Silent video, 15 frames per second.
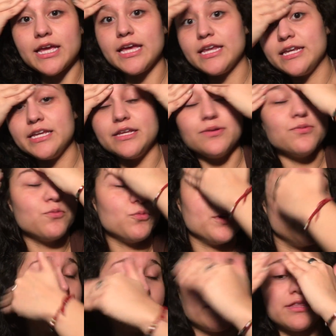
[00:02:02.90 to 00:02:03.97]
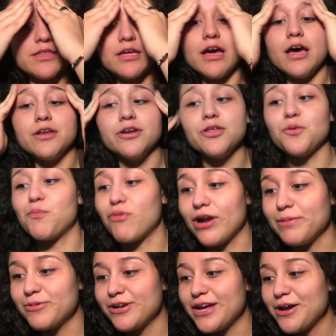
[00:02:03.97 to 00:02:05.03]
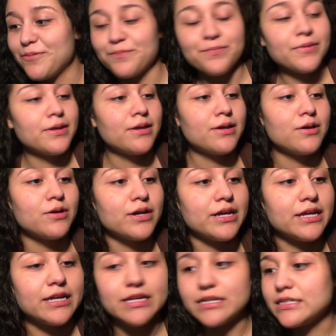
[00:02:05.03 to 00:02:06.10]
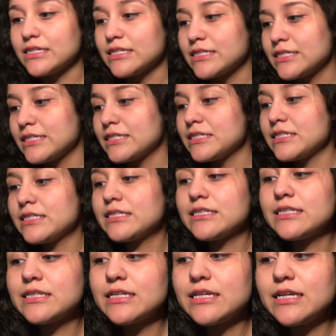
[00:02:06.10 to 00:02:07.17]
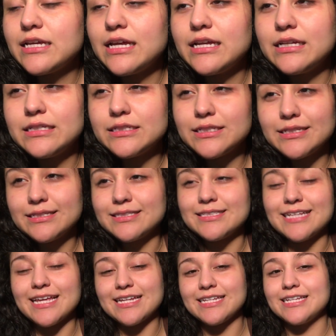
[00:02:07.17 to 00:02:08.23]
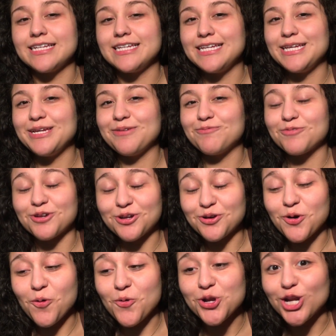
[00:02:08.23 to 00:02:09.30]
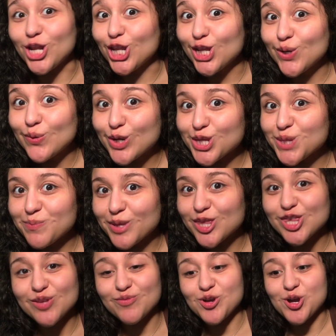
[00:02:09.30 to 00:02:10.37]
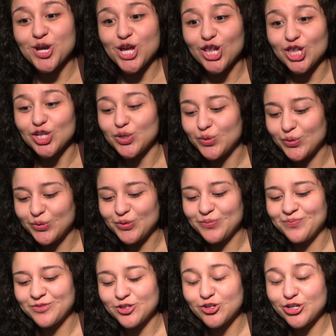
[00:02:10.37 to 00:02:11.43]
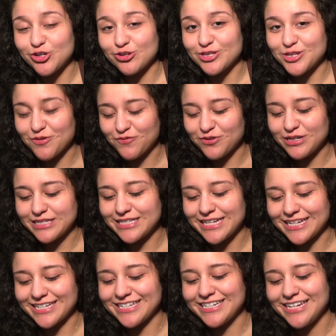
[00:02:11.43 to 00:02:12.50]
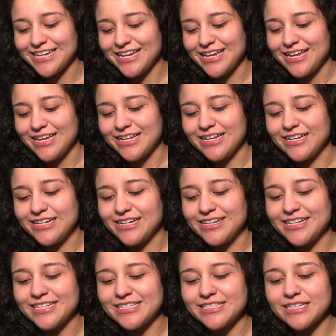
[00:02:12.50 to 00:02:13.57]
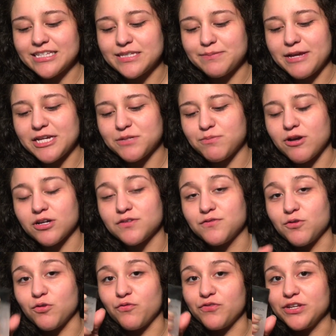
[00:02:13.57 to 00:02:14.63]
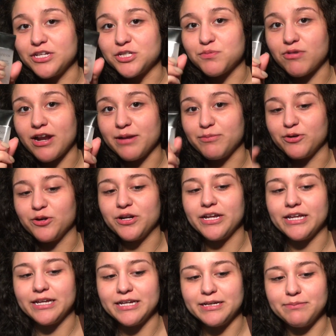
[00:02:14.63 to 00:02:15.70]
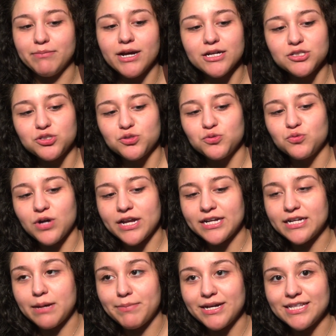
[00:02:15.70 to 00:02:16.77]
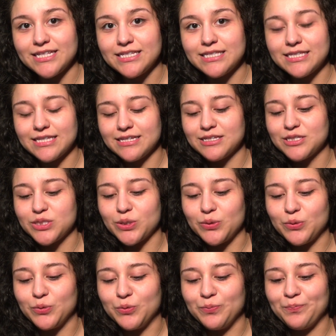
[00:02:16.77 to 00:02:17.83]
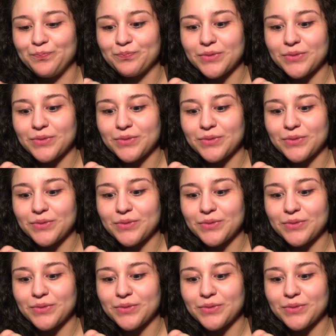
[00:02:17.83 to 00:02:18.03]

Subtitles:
hit in with another primer now, and this is, sadly, we're gonna go in a little expensive. You're gonna get a little, treat yourself in a second. This is the Smashbox Photo Finish Primer, and mind you, I did not buy this, so